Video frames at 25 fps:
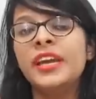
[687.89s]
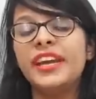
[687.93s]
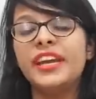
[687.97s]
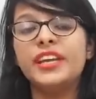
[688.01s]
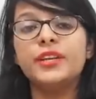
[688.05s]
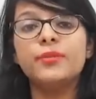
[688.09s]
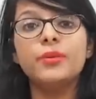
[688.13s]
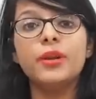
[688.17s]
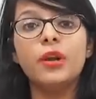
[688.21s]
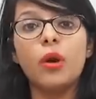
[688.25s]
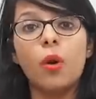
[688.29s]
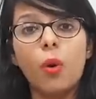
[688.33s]

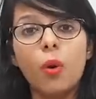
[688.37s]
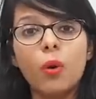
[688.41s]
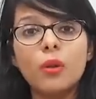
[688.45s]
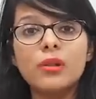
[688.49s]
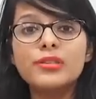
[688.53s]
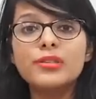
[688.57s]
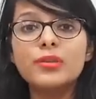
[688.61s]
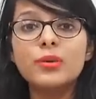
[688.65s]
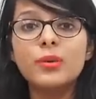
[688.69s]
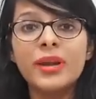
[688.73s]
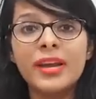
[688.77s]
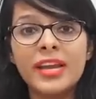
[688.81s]
It will
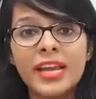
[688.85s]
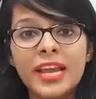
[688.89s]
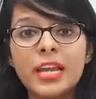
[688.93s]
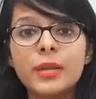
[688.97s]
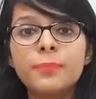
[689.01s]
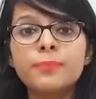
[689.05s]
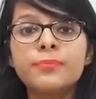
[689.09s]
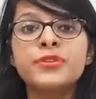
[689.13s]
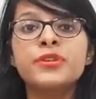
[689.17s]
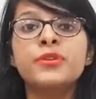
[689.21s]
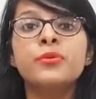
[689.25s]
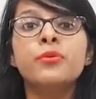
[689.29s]
also
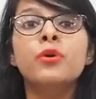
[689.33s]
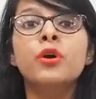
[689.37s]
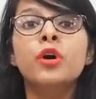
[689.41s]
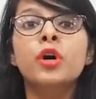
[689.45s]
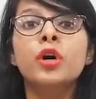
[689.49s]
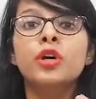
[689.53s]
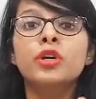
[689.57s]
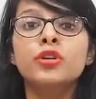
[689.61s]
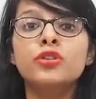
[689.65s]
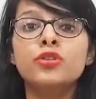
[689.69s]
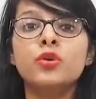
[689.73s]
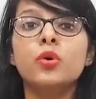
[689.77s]
help you
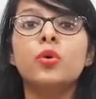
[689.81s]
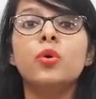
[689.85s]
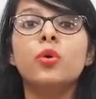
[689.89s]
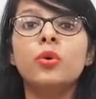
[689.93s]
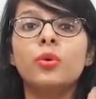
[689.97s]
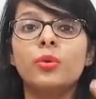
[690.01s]
to